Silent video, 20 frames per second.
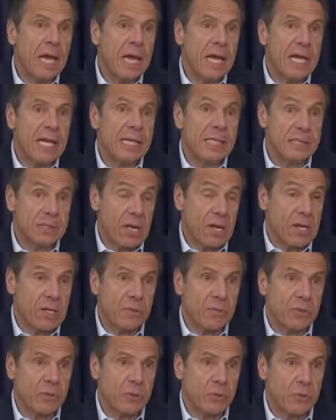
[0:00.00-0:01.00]
It's a
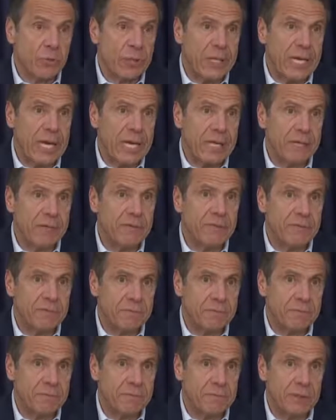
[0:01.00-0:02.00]
creative,
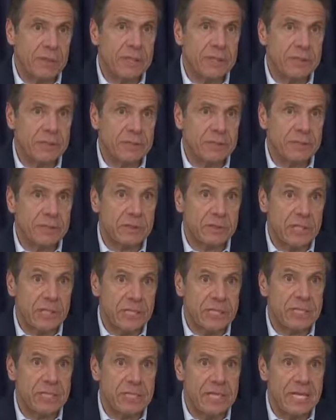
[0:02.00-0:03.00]
but
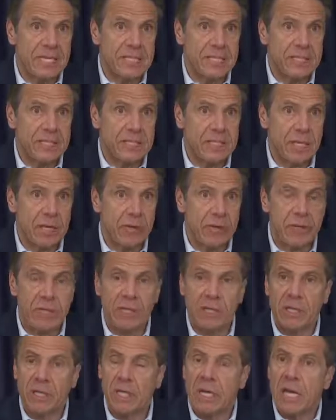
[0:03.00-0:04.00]
it's necessary.
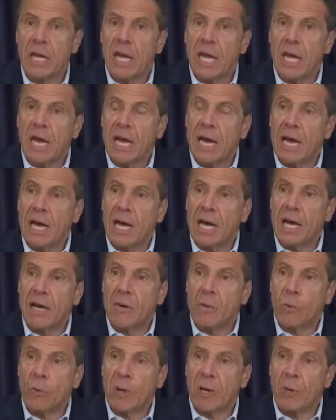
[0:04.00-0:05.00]

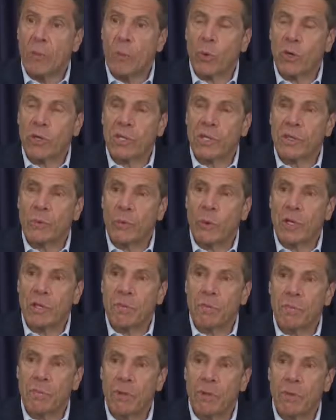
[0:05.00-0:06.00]
We're working
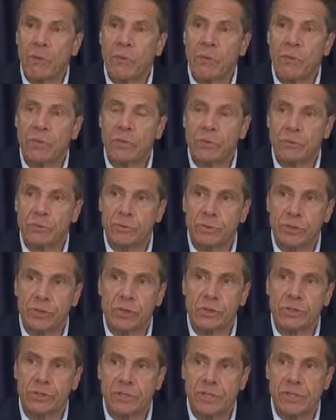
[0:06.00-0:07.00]
with both
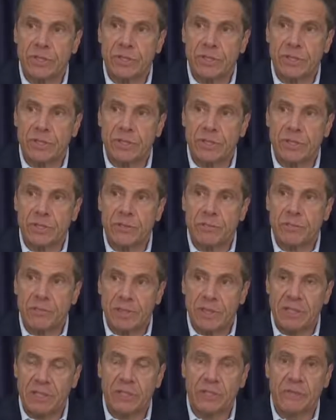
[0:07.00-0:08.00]
churches
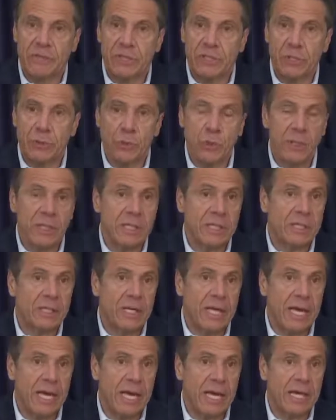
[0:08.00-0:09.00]
individually
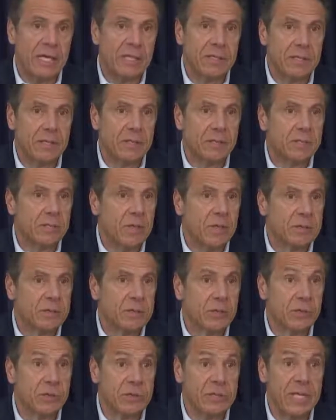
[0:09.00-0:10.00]
and
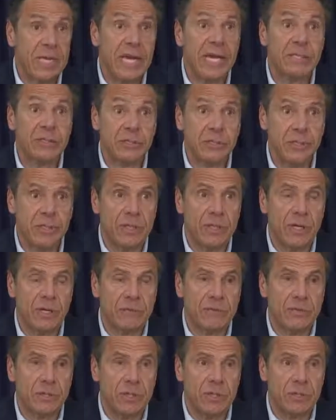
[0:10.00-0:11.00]
association of
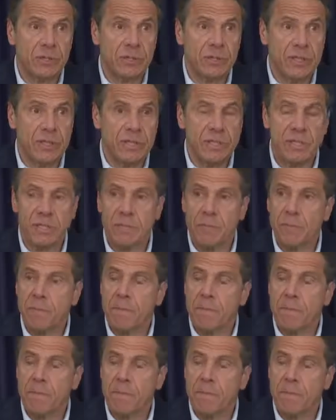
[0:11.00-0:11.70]
churches